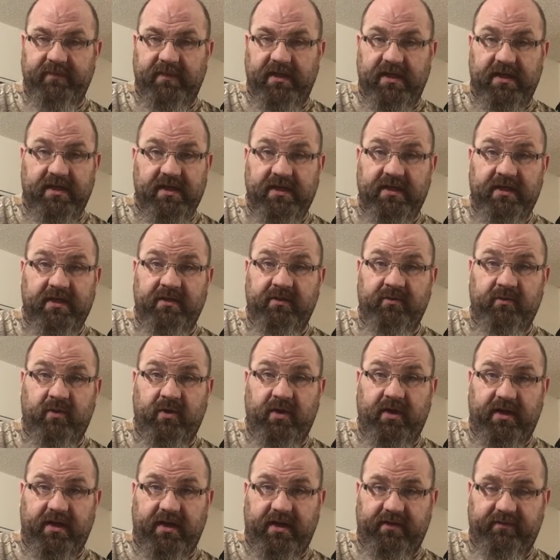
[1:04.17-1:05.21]
and it didn't
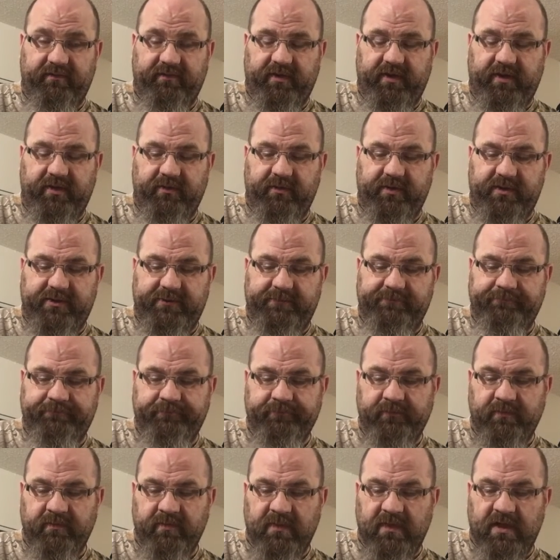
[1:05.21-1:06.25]
work out very well.
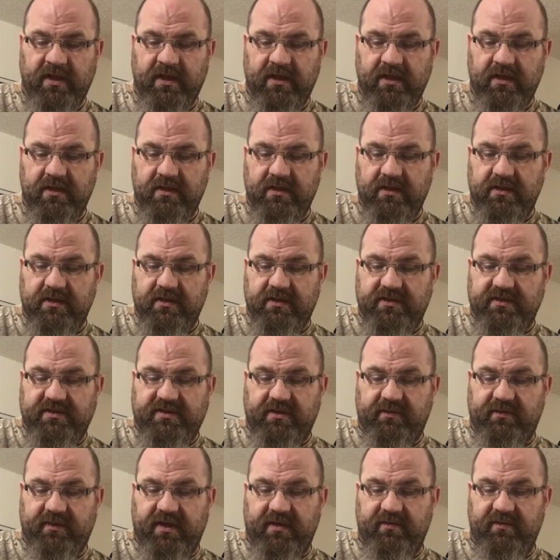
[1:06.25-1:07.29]
So
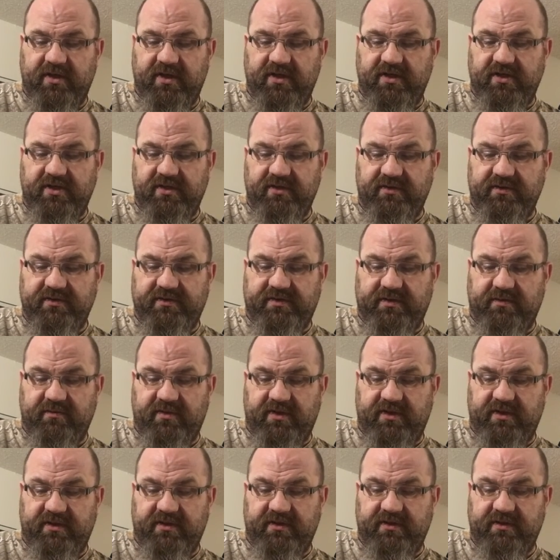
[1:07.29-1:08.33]
what I'm going to do is I'm
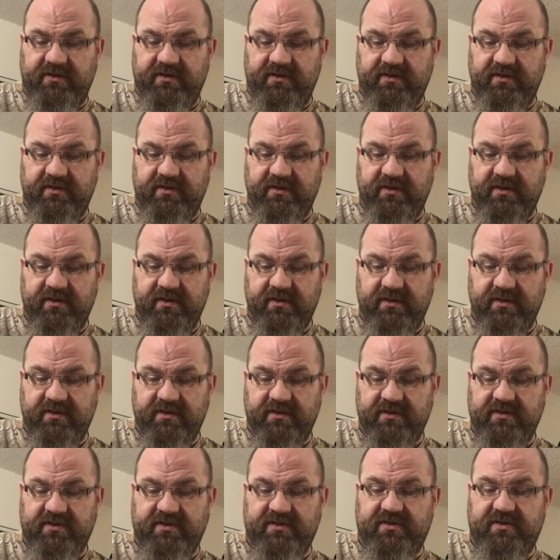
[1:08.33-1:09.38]
going to
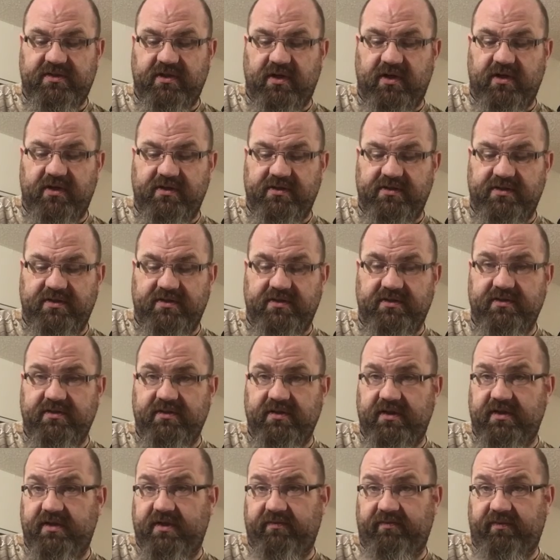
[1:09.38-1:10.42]
start
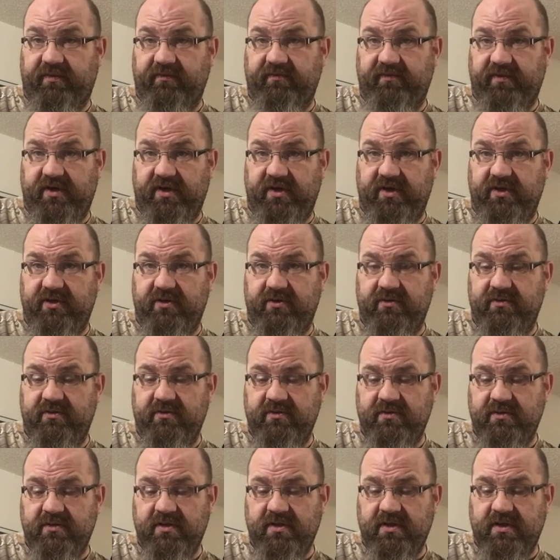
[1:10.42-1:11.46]
a different video
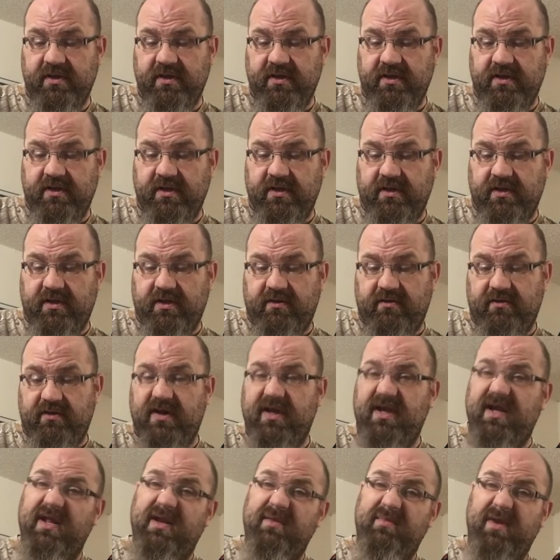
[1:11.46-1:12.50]

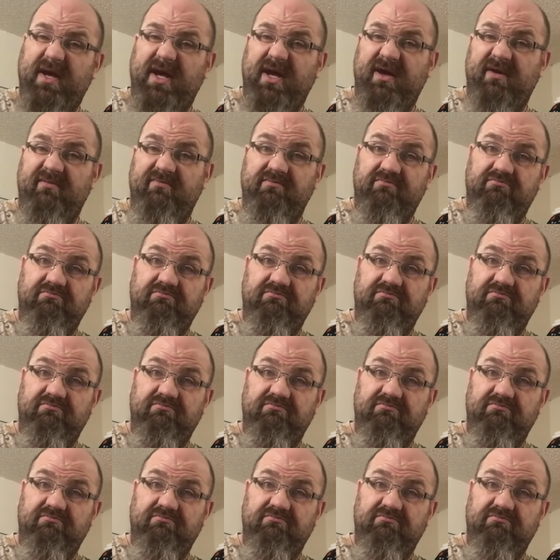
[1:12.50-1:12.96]
right about